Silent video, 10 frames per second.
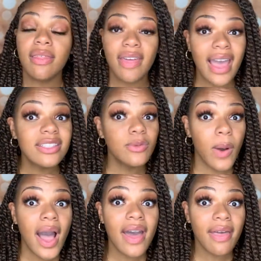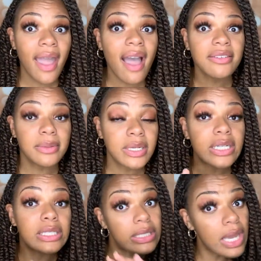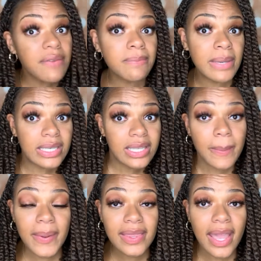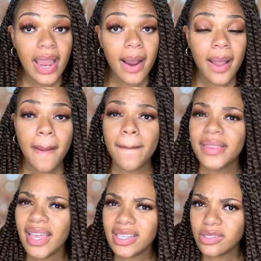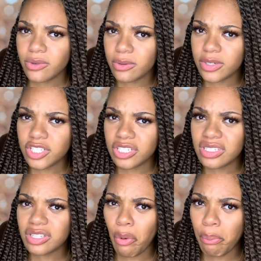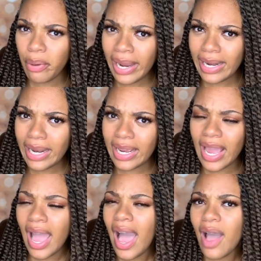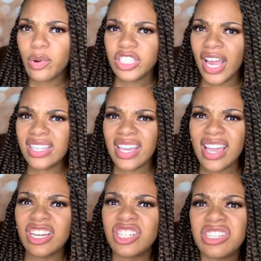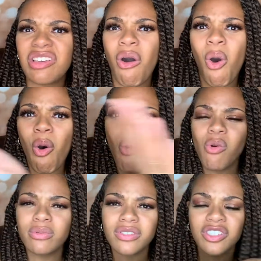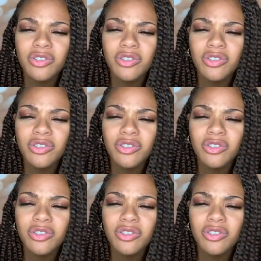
that's why they have some good stuff mixed up in there. But that store was just so pretty. I wish I had taken just a whole